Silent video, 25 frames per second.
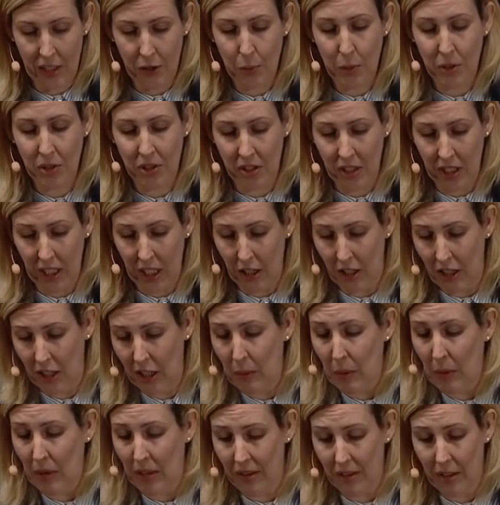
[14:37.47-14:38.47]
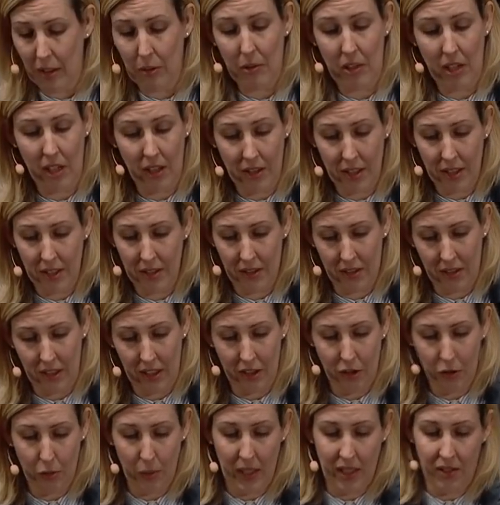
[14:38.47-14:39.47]
This wasn't the only one. There were others
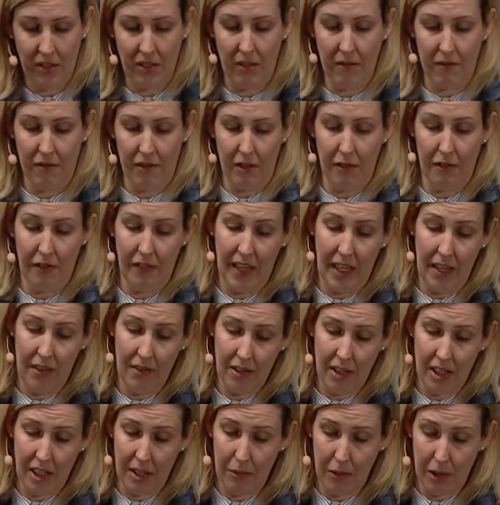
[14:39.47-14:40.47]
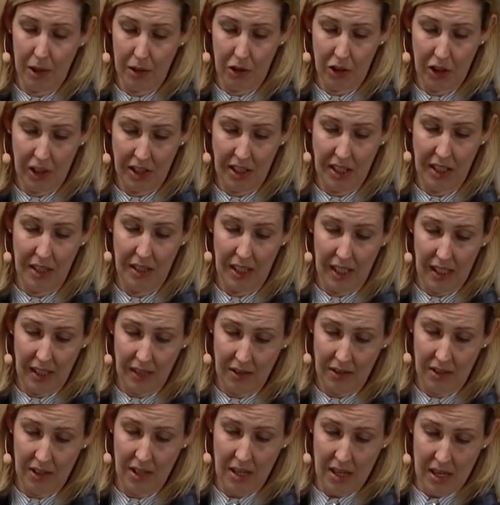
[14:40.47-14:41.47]
that I squeezed in for a favor. They wrote shitty
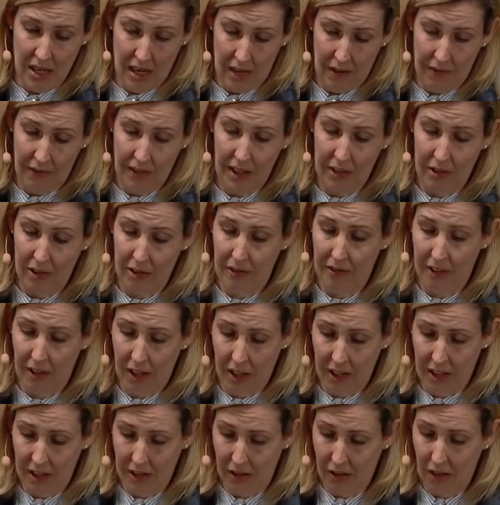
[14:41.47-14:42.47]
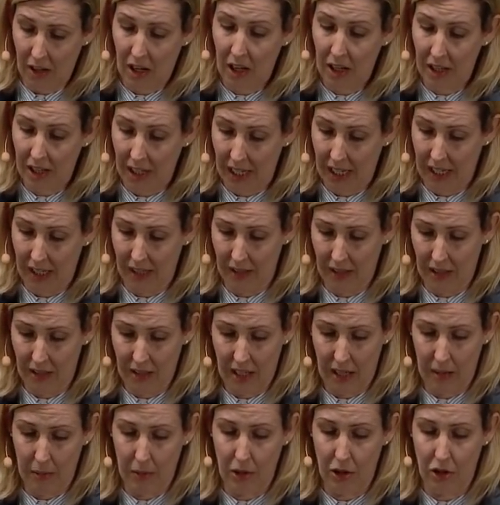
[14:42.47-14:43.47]
things. I found it very disheartening
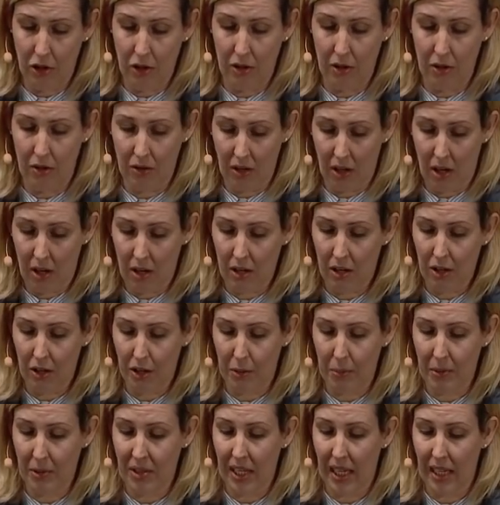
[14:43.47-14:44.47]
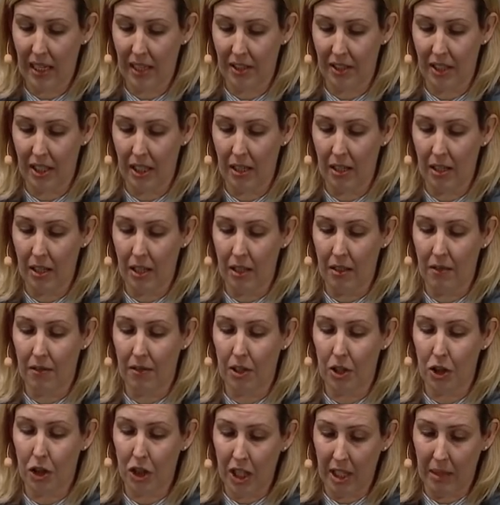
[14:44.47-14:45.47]
that they would use our hospitality
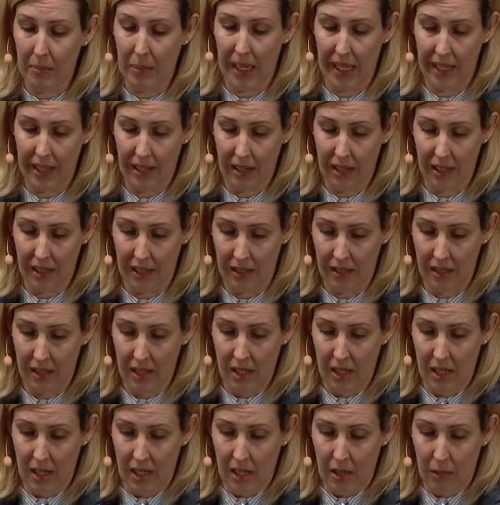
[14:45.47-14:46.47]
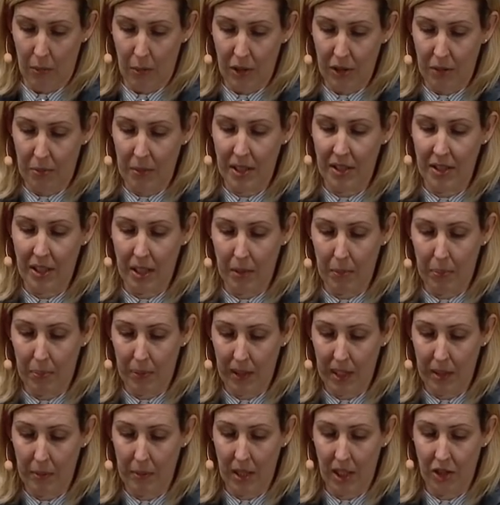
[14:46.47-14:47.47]
for a cheap headline, whilst missing
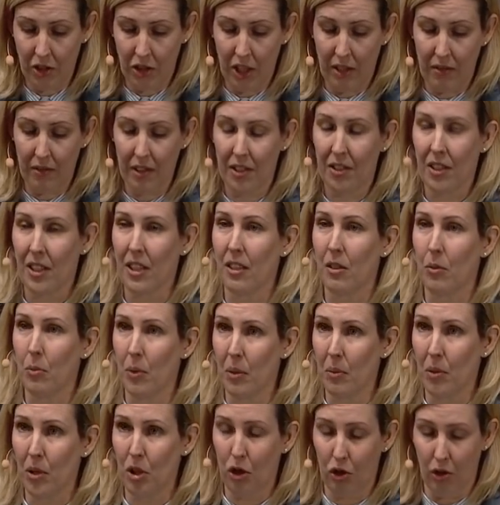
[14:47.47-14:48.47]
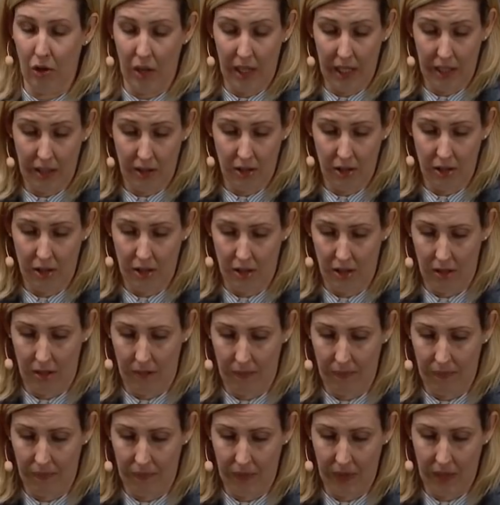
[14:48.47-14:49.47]
pretty much everything that we were trying to
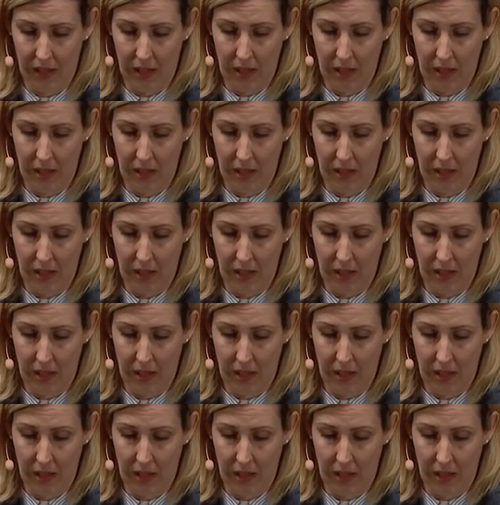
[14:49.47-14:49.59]
do.